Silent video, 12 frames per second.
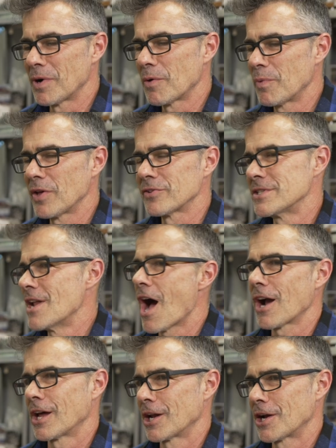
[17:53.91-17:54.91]
rear wheel's
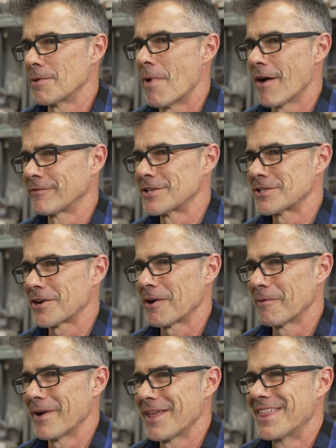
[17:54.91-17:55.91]
not going to come off to
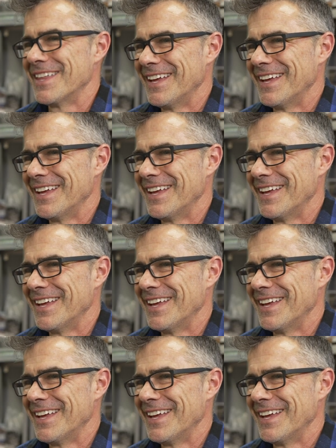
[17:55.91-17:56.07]
start with.